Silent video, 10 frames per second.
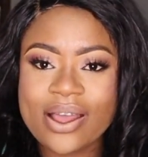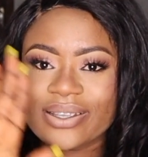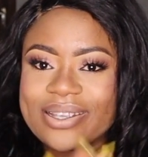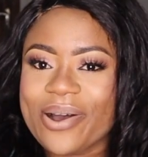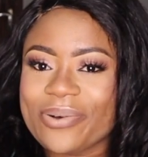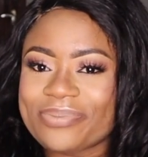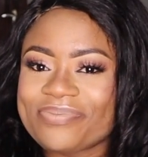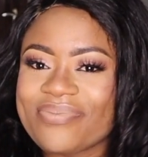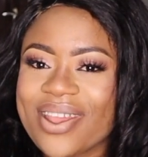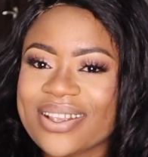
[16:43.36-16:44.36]
So
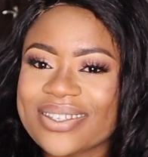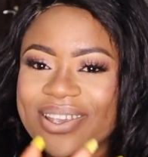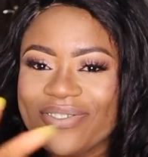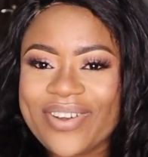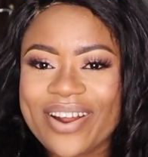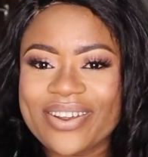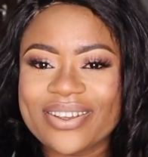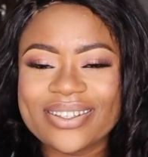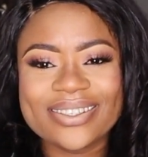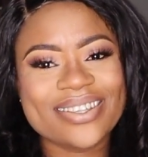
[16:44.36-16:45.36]
see you very
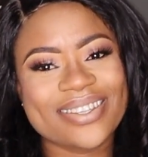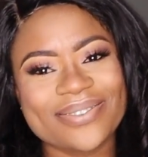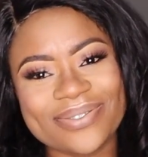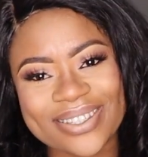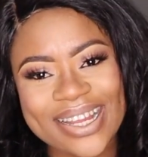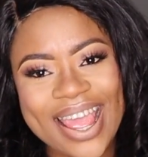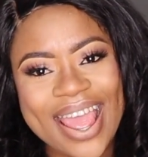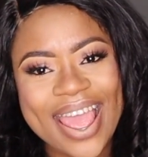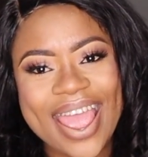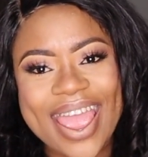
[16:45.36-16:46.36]
soon,
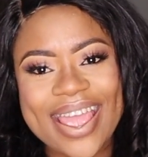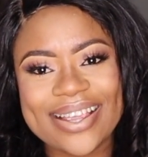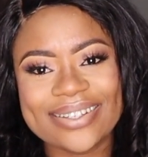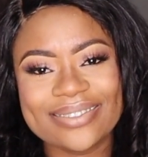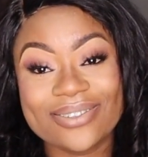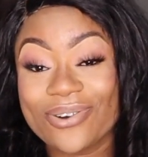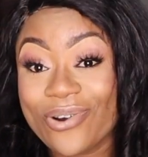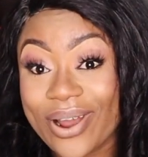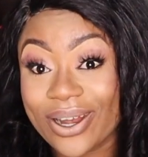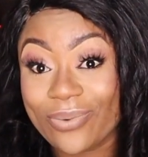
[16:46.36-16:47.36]
and don't
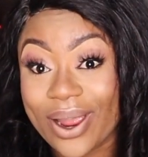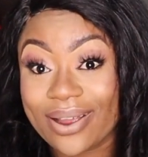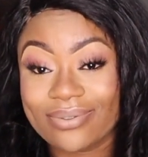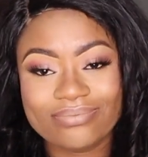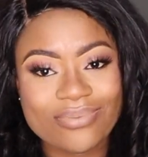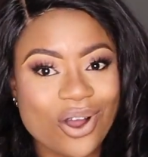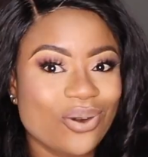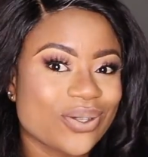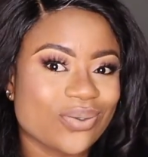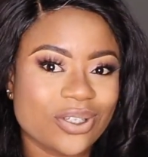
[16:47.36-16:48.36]
go anywhere.
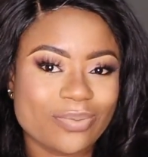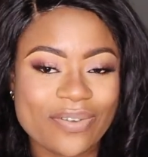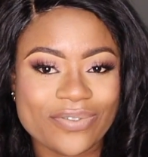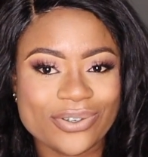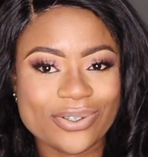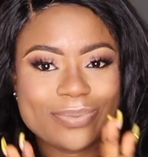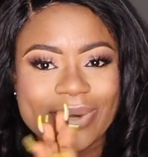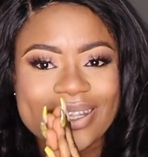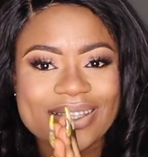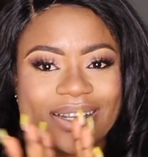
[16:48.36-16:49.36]
Always watch my videos,
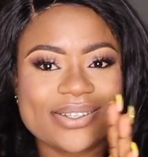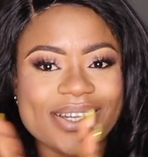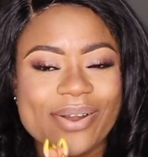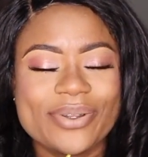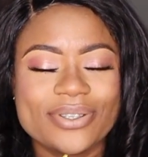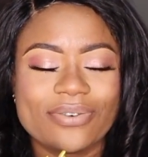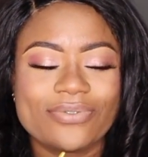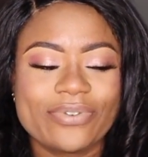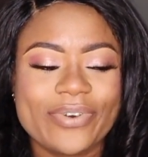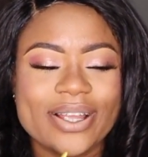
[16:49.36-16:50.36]
please, and share with your
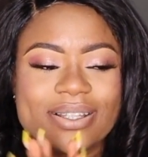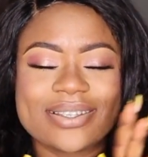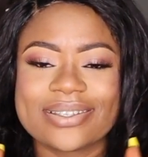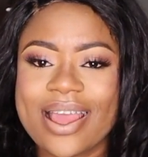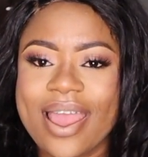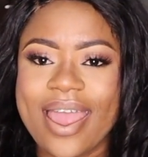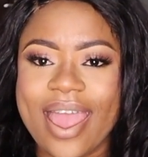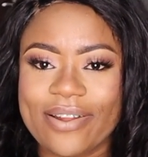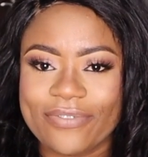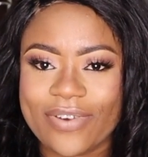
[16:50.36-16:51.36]
friends
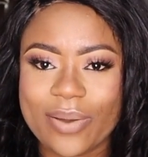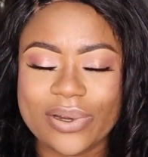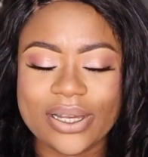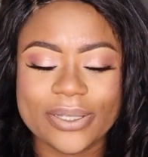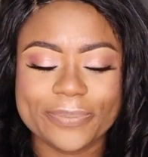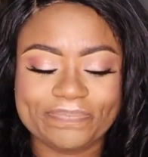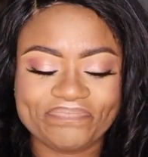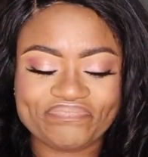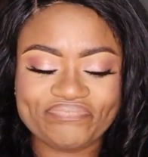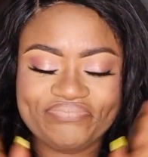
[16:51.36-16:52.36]
and family.
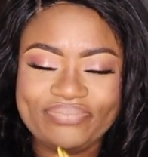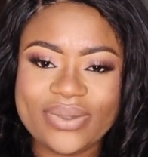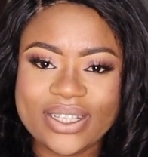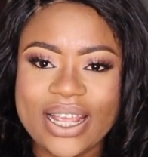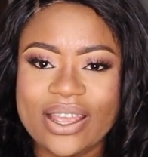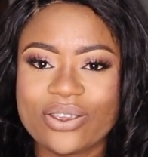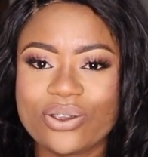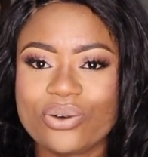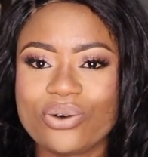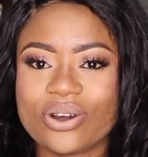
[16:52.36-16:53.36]
Thank
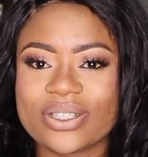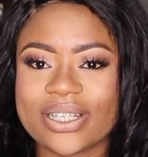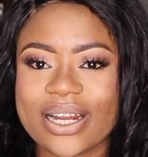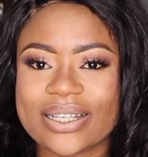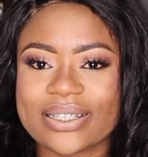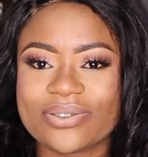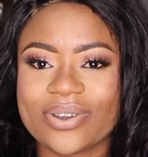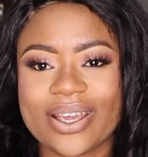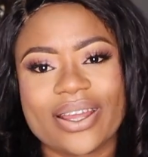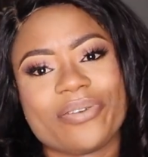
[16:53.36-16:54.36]
you. Until I see
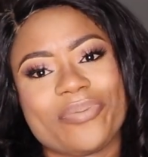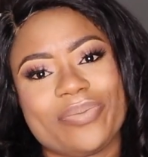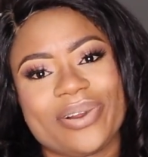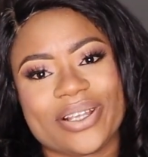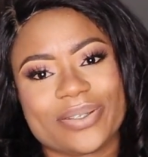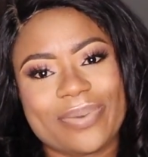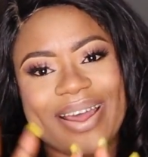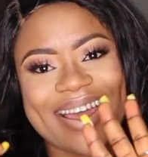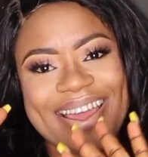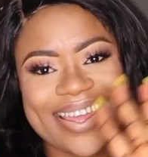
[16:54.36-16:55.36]
you again, remember,
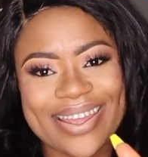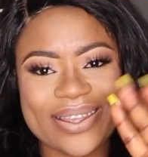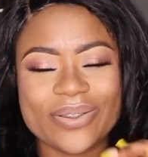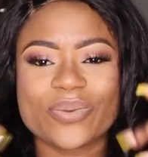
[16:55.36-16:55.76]
bye.